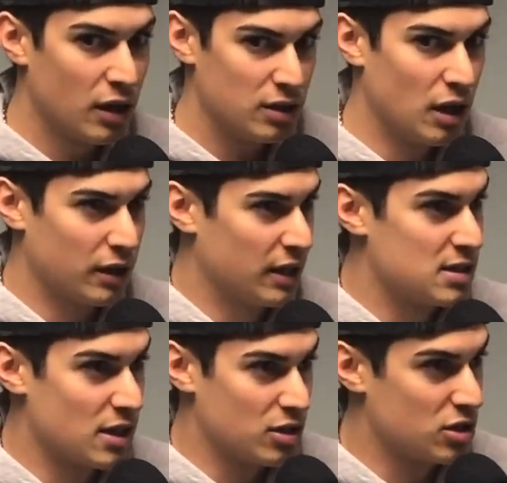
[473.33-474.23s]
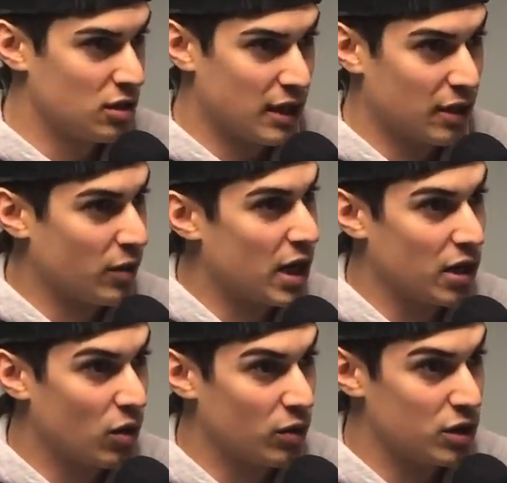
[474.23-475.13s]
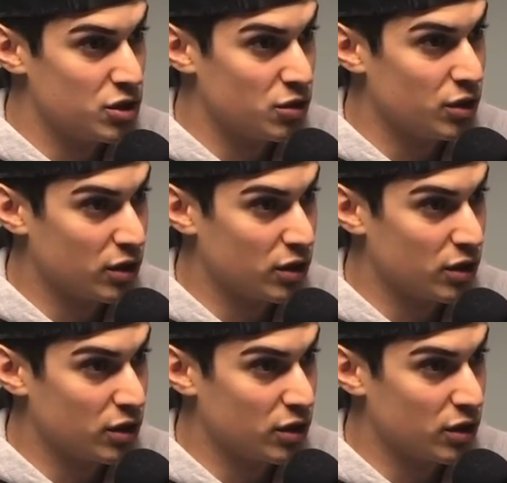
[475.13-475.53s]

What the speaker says: young kids that are getting ready to go into junior